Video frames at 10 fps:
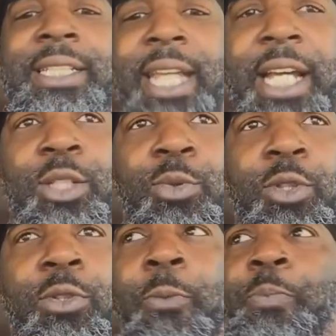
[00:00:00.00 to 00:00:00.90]

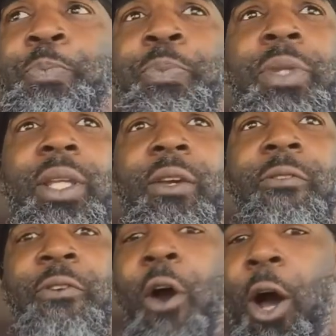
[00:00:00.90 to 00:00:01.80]
schedule
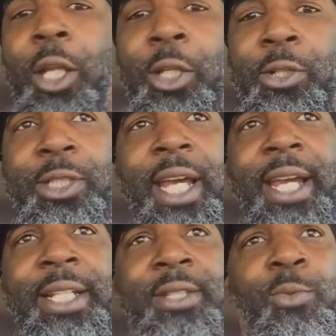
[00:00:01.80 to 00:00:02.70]
for all of those
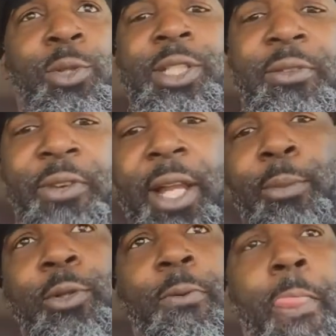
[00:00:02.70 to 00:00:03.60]
days, what's available.